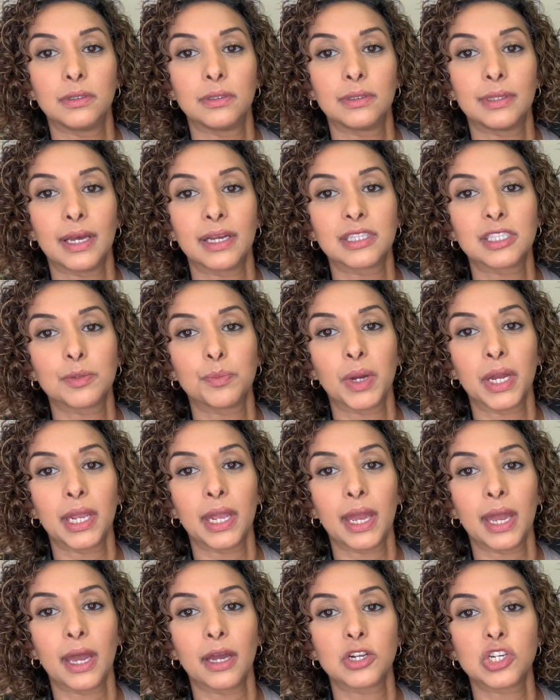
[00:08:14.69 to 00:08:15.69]
That's
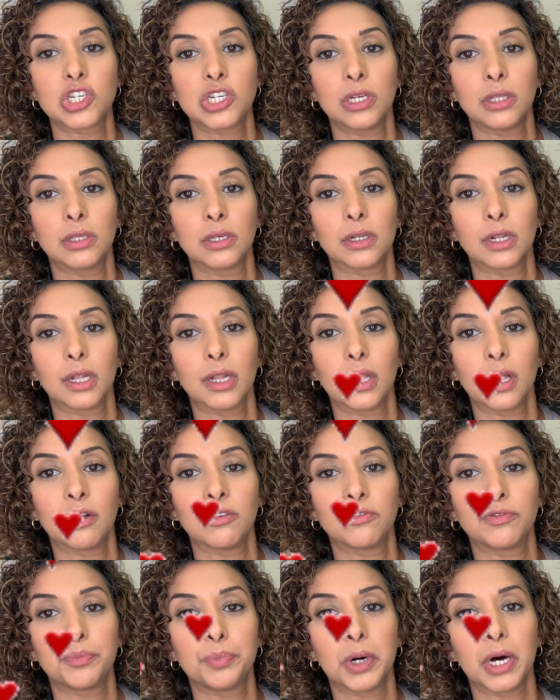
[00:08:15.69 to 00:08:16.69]
my ashy little
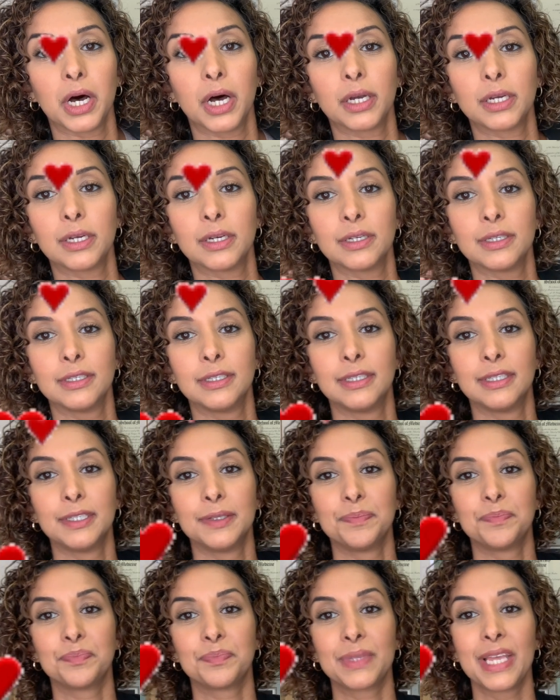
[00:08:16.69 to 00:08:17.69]
love bug.
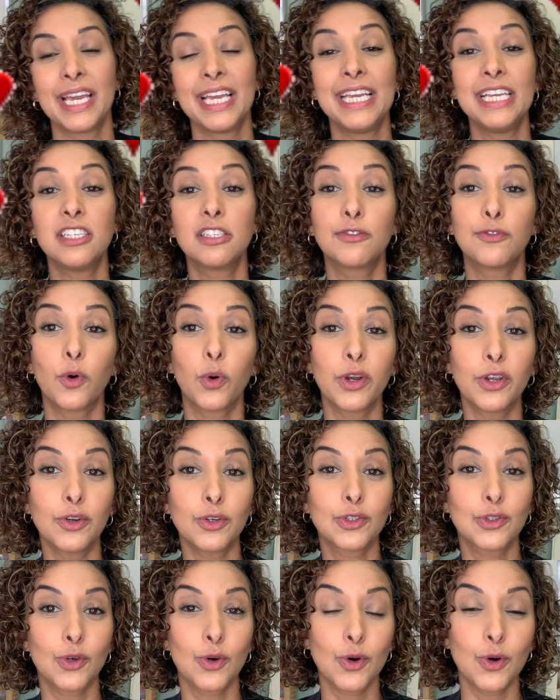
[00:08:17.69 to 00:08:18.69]
He's 4
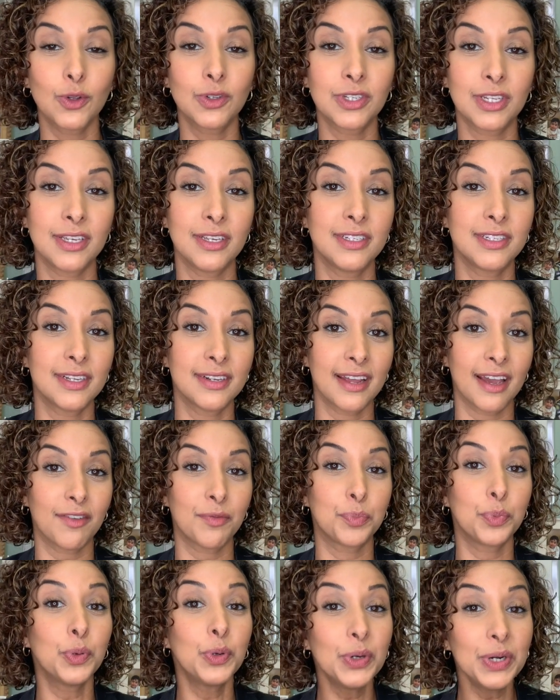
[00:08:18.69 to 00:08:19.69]
years old. He did
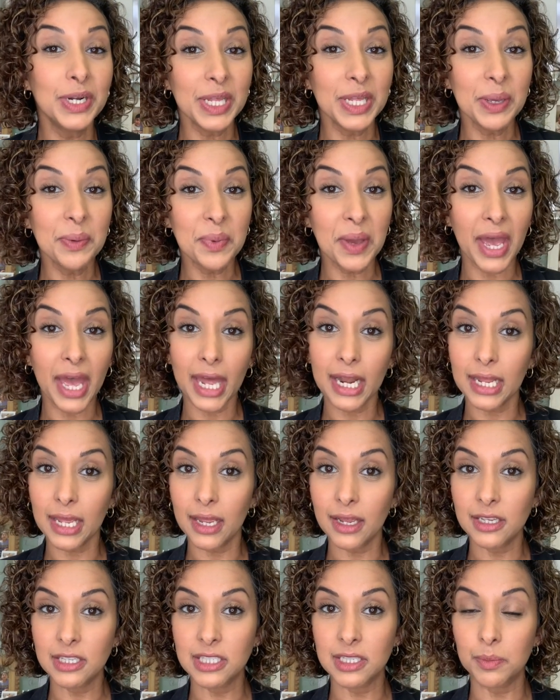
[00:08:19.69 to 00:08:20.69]
have pretty bad
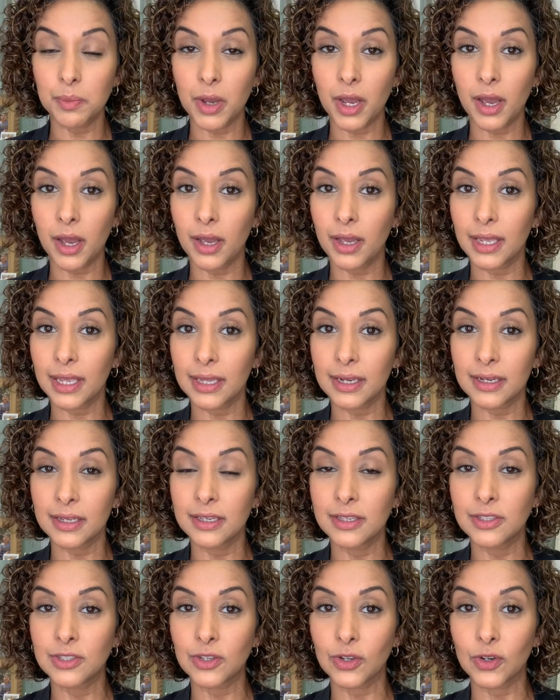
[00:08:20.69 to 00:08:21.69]
eczema in
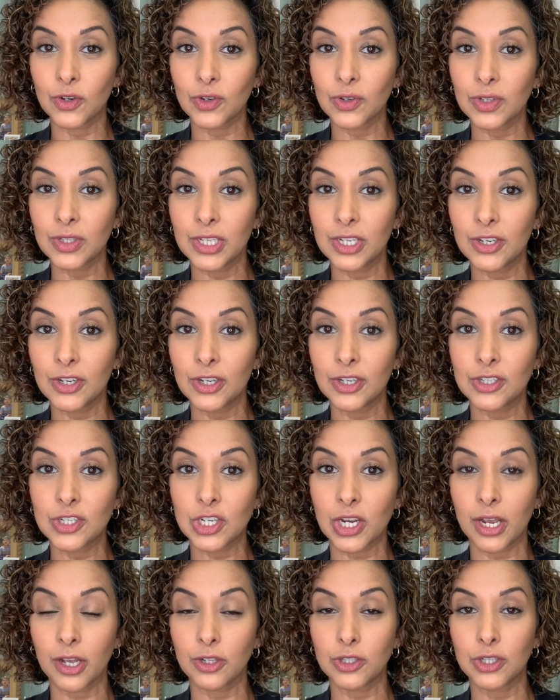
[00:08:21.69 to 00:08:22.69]
his earlier
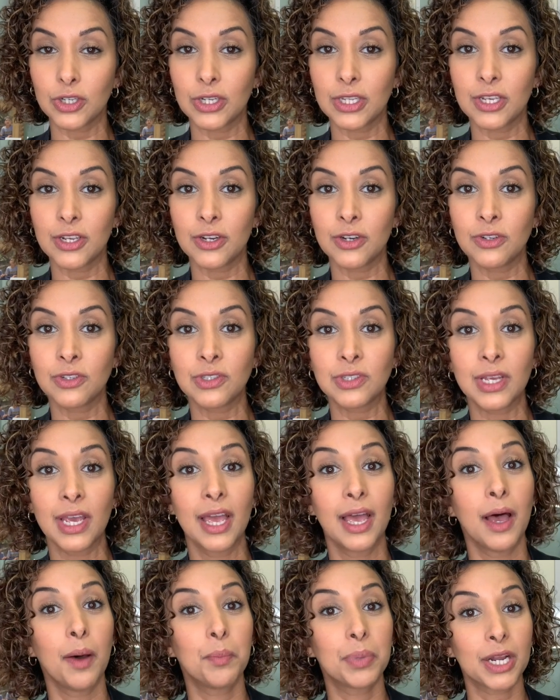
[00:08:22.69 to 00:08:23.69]
childhood years,
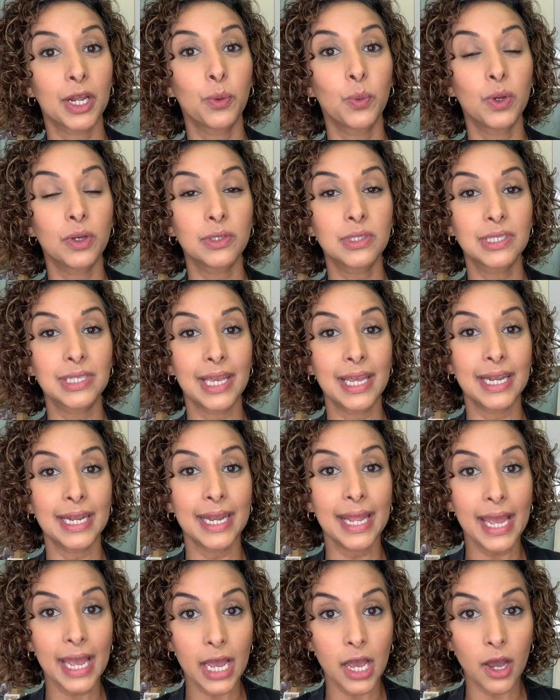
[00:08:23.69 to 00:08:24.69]
but I will say
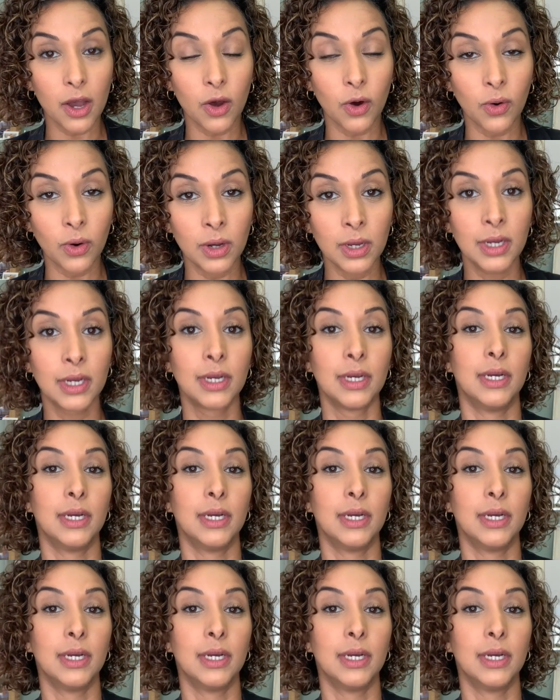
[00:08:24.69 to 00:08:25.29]
now,